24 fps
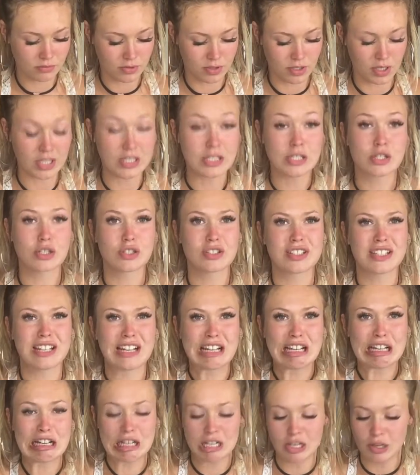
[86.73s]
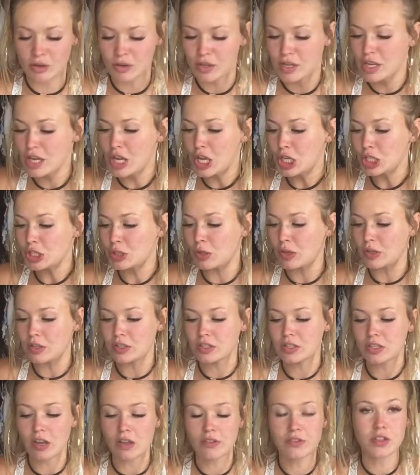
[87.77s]
Can I seriously not get it out? So I
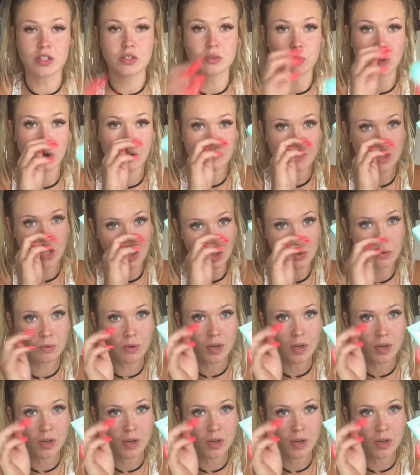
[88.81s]
just got the $12